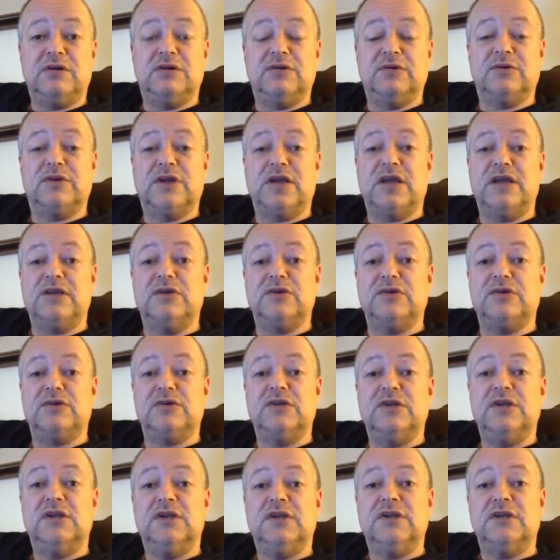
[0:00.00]
Okay,
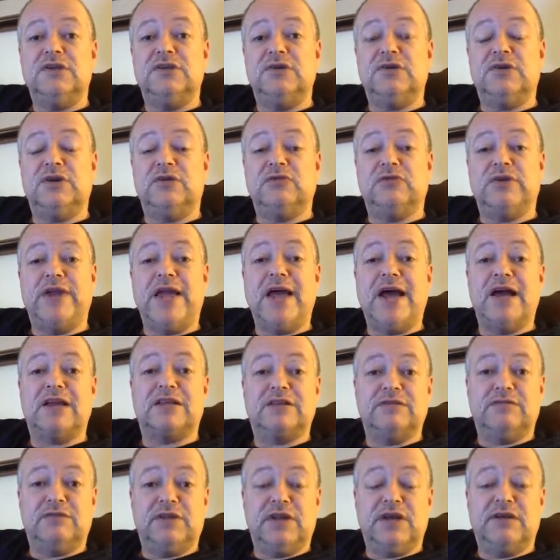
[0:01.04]
you're in a
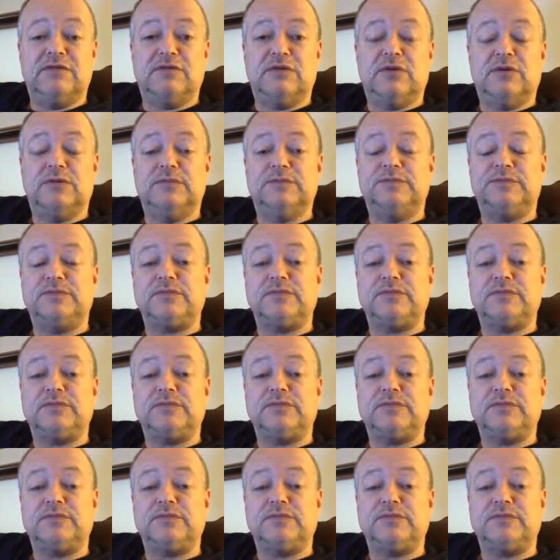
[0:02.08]
reactive level.